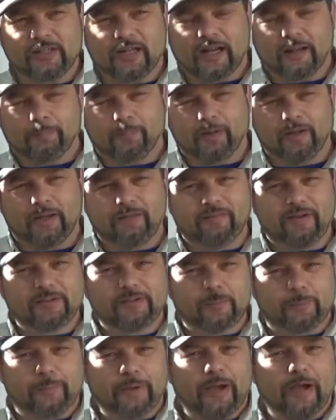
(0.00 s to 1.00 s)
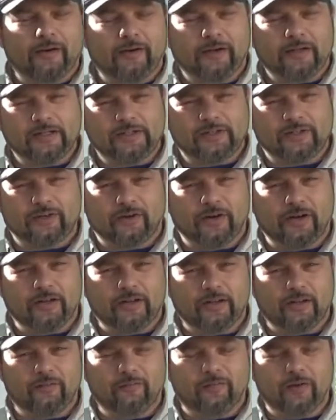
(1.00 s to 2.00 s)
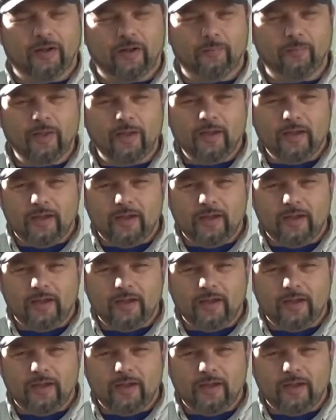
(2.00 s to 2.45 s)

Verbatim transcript: and I believe that's a pattern that's starting to develop